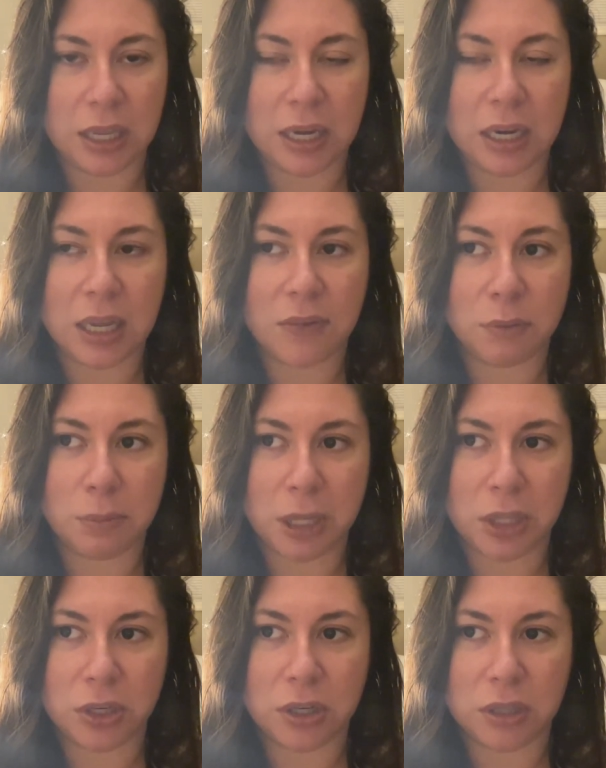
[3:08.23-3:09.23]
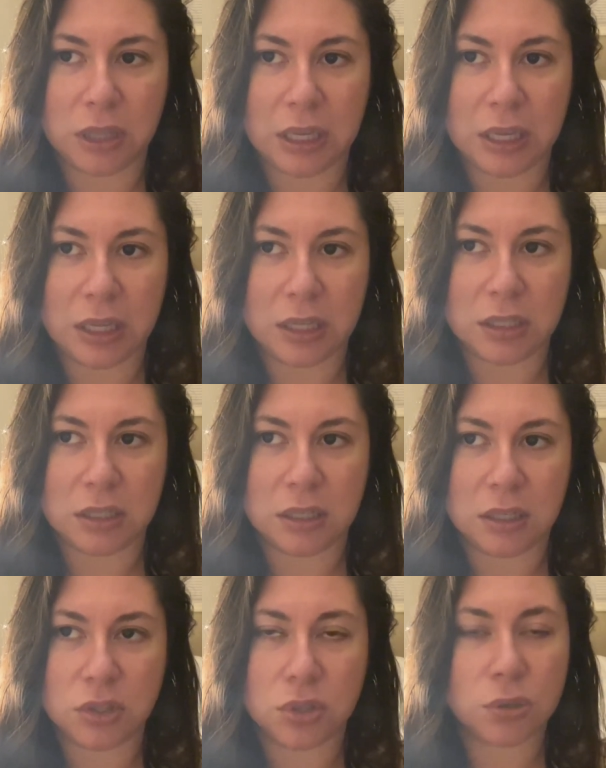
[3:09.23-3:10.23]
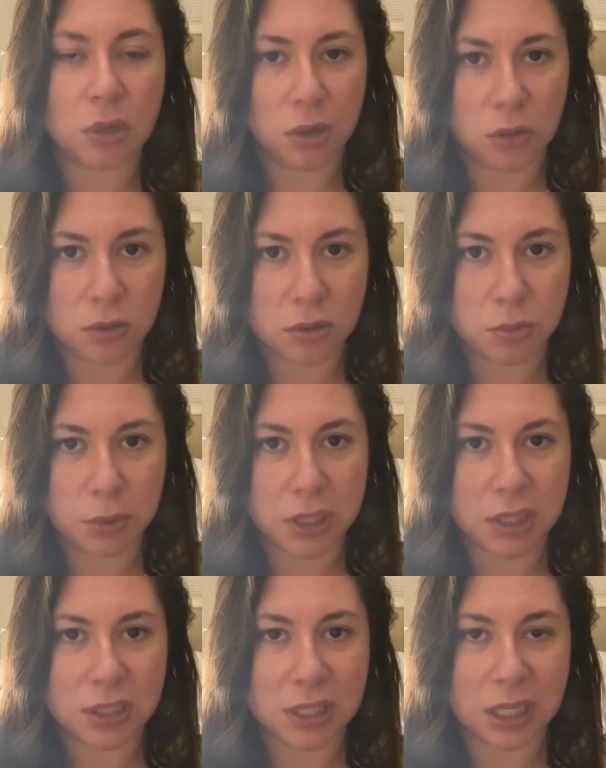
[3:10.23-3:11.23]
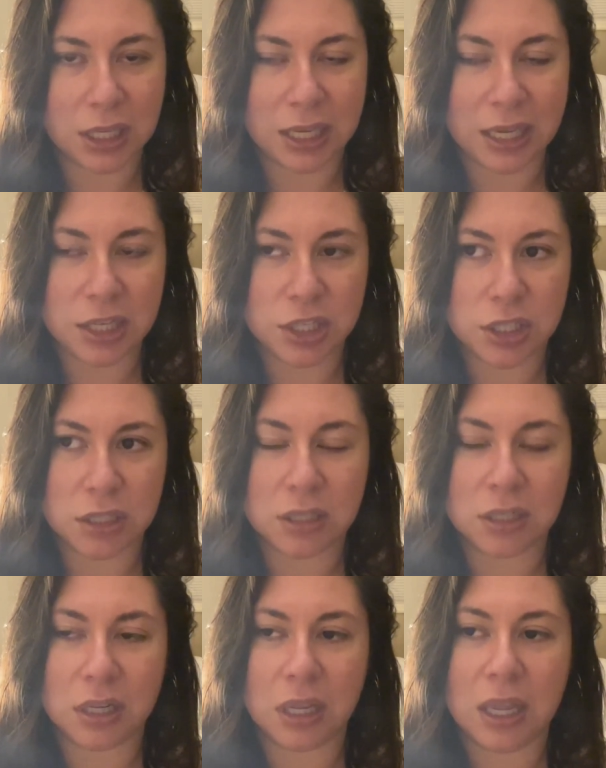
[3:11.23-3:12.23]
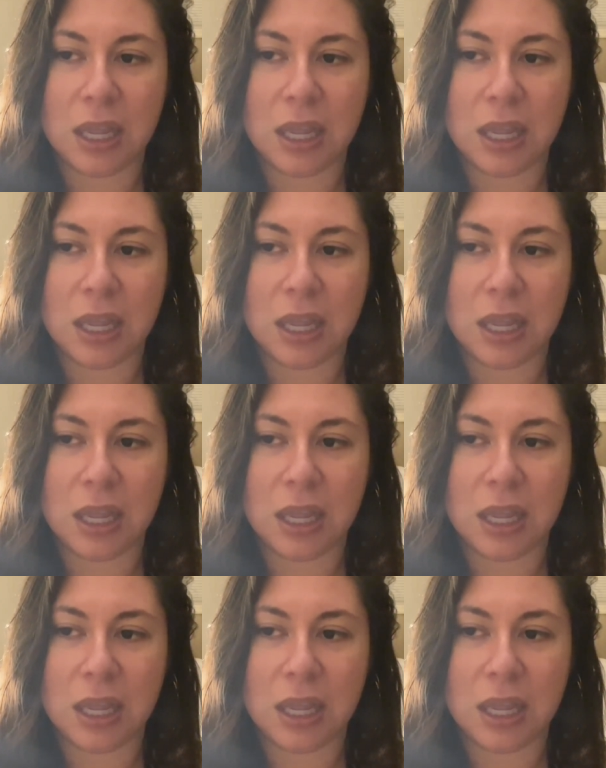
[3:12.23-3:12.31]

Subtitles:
and I have a mother that struggles with delegation